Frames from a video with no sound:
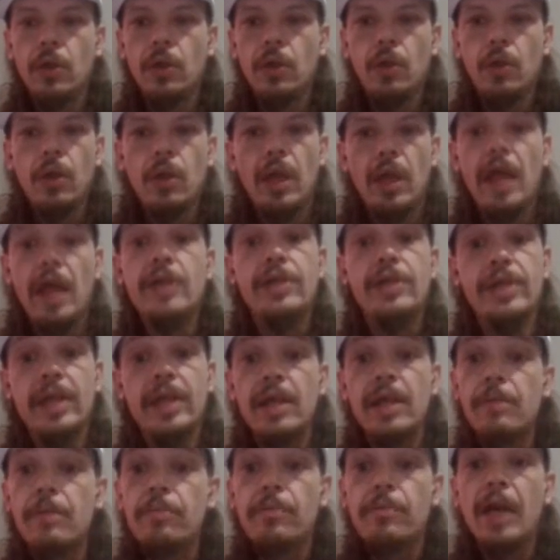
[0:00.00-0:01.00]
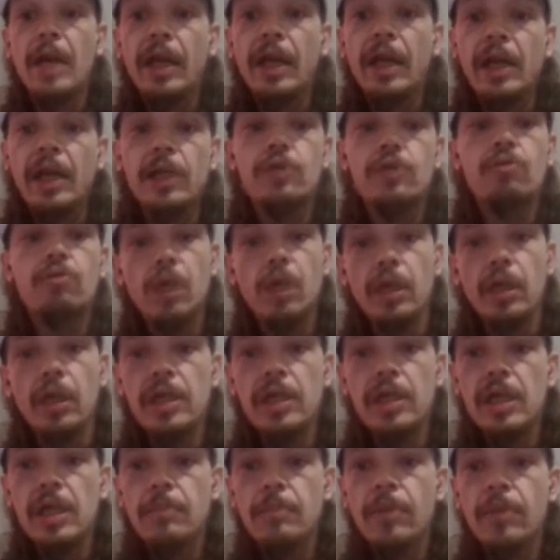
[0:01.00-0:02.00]
it's deep, man. It's really
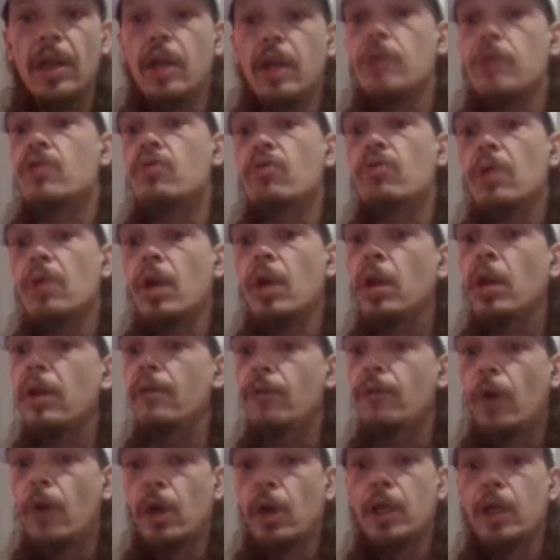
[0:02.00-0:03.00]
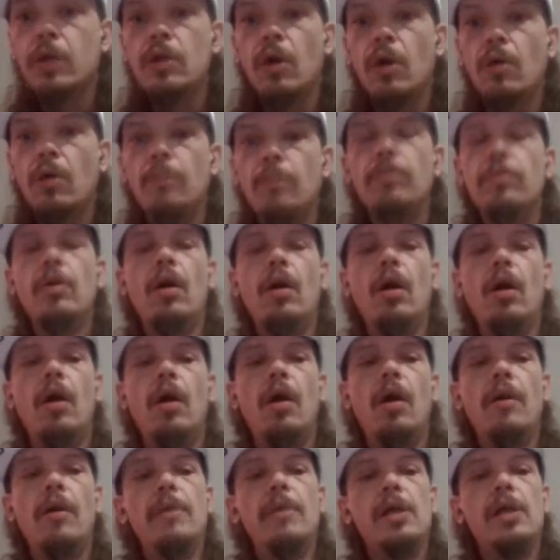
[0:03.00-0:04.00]
deep, and it's really fucking dope. Um,
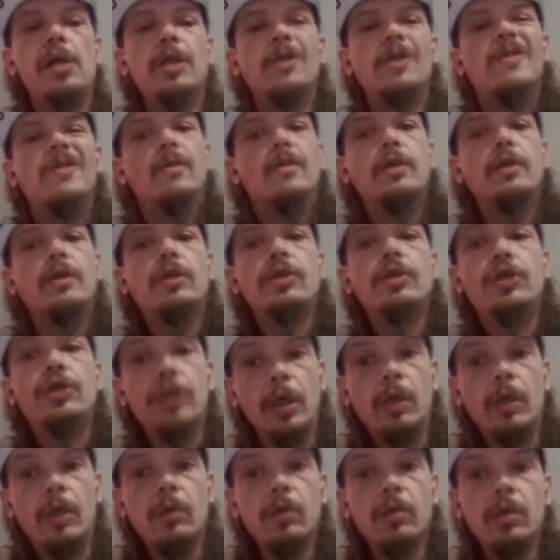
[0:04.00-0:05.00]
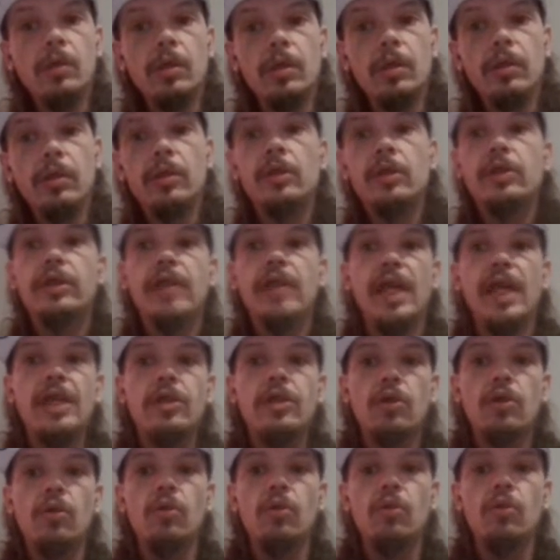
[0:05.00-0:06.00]
so stay
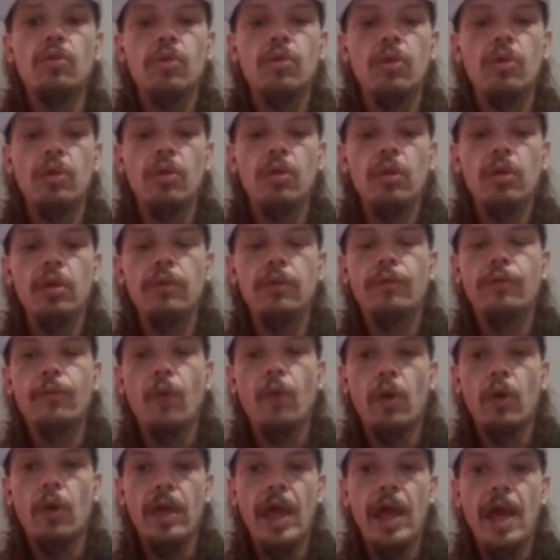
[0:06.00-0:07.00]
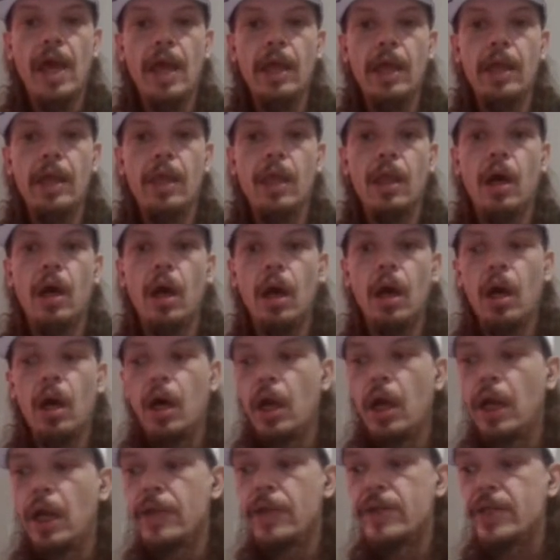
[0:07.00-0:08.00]
tuned for that uh,
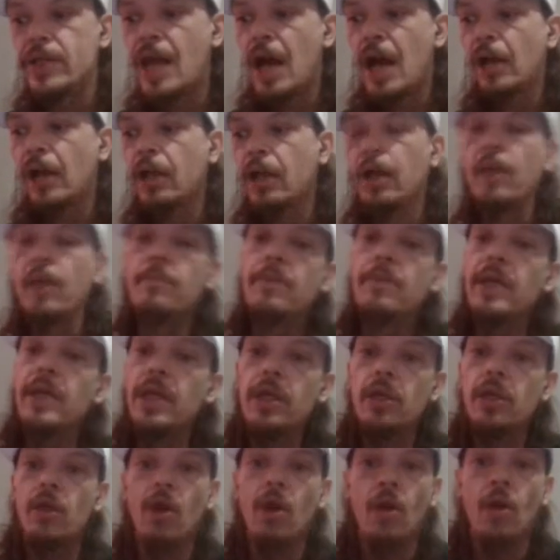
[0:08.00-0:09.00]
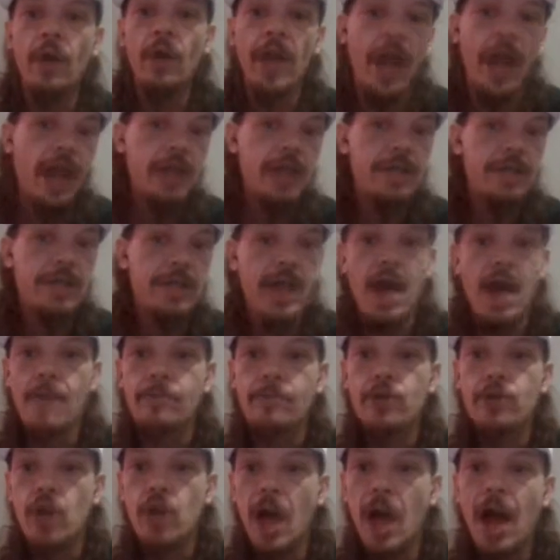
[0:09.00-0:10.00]
it's not going to be you know an ASAP
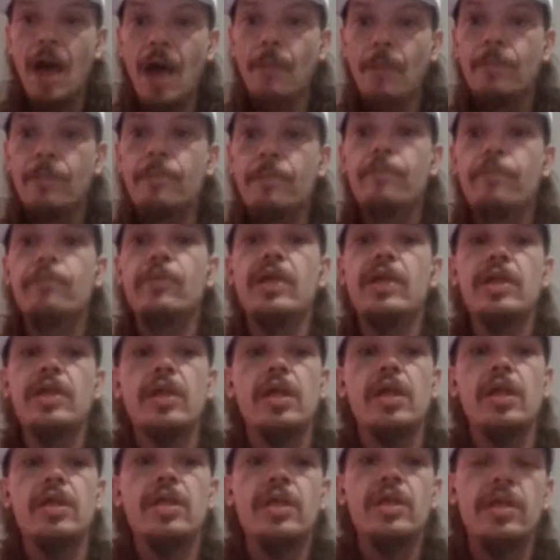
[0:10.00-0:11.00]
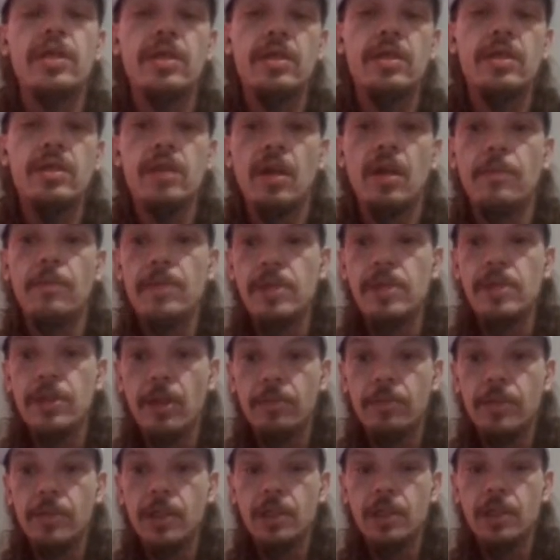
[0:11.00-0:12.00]
drop because this is going to be
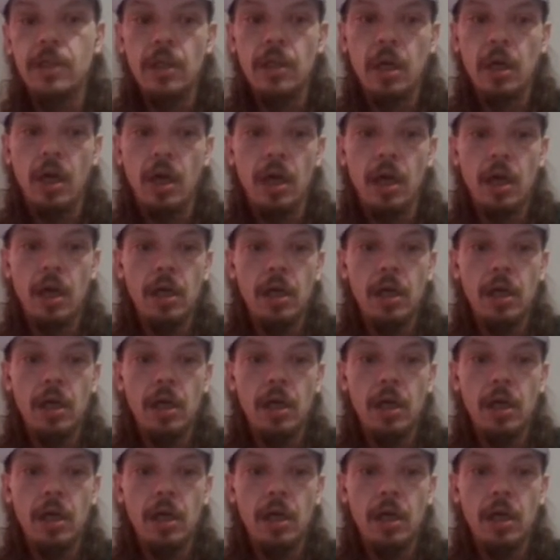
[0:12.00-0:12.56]
something uh,